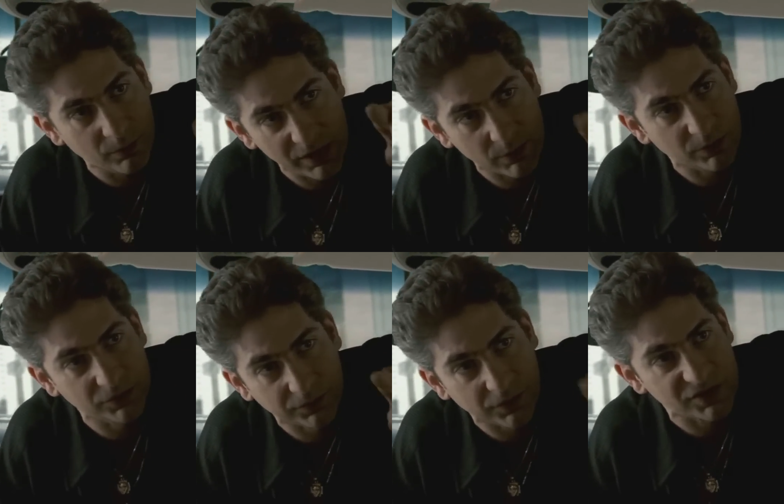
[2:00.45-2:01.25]
We'll hear
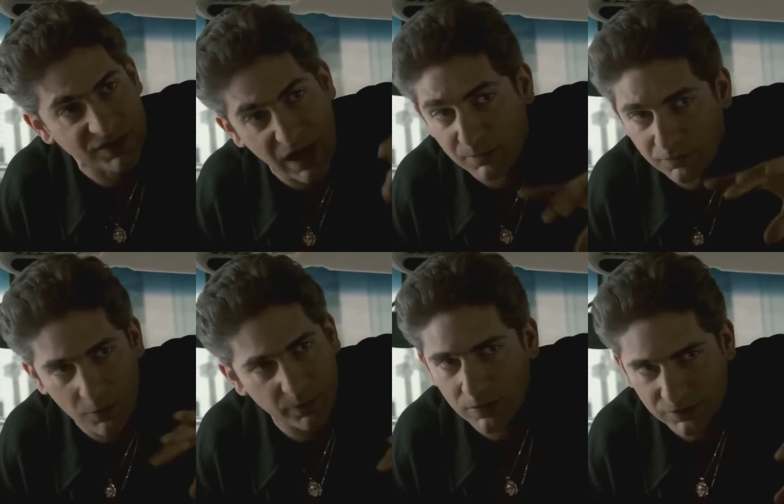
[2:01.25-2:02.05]
what you fleshed out
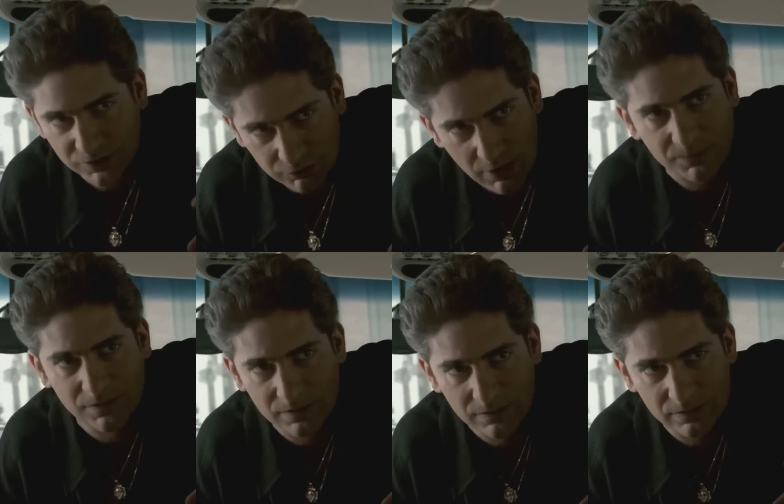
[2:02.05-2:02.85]
before we go to
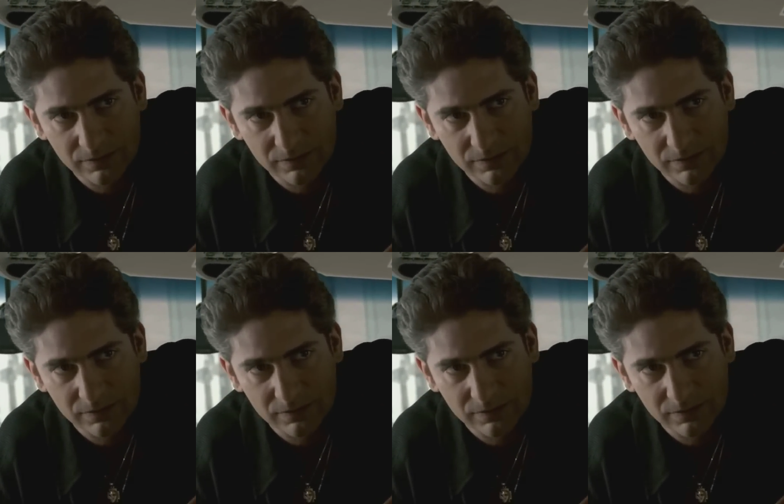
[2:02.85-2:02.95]
script.